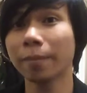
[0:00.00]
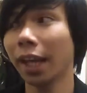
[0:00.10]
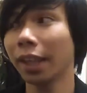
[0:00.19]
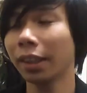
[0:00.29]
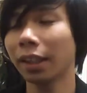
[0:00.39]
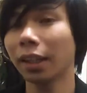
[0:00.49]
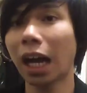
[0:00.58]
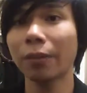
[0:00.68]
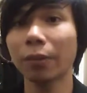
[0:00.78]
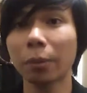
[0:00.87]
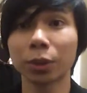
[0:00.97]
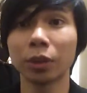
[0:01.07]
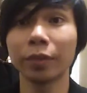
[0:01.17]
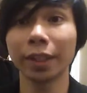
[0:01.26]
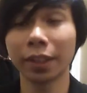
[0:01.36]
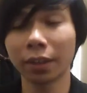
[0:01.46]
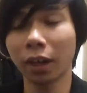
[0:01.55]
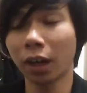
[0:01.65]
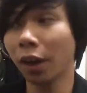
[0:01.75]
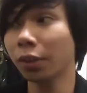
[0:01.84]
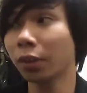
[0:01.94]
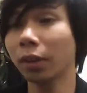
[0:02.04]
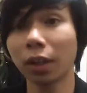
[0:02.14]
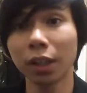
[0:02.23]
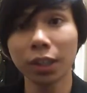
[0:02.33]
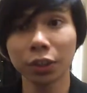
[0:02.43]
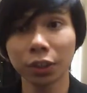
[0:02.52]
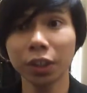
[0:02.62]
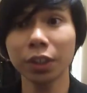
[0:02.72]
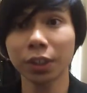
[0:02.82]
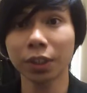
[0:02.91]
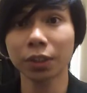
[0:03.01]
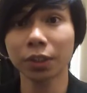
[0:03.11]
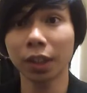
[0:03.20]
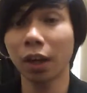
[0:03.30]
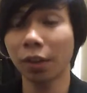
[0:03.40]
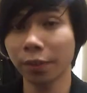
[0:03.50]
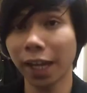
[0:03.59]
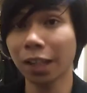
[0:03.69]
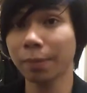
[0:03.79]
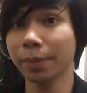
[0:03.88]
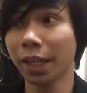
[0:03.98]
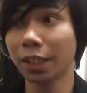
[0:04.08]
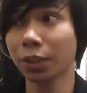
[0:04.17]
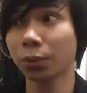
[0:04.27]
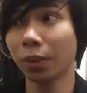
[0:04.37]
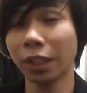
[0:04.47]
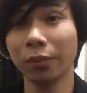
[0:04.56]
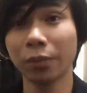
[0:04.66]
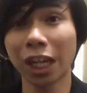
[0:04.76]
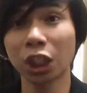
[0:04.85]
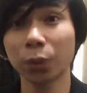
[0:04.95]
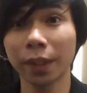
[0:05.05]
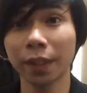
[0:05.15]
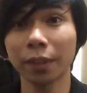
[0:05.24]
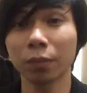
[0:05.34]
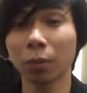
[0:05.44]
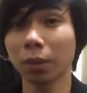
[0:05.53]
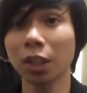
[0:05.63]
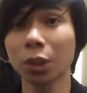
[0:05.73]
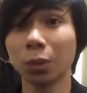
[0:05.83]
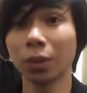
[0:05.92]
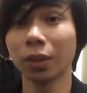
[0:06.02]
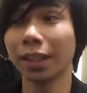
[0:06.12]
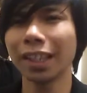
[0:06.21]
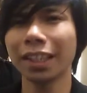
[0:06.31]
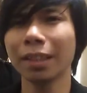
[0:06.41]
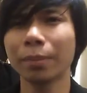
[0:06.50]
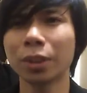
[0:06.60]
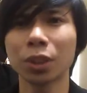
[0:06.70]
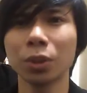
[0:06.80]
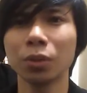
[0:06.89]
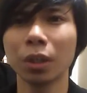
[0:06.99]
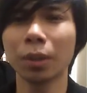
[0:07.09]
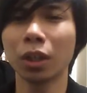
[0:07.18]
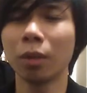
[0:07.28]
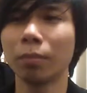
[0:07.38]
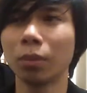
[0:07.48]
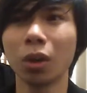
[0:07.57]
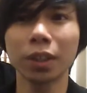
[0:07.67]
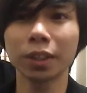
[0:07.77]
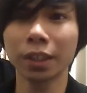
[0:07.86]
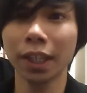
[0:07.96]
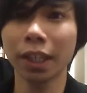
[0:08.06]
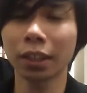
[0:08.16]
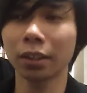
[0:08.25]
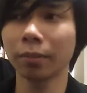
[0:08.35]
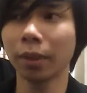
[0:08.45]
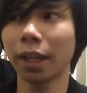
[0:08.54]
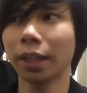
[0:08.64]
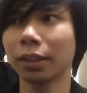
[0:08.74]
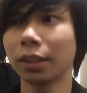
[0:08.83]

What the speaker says: And I've observed that there are other seniors, other alumni, when they've graduated from law school, they didn't pursue and become lawyers in the end, and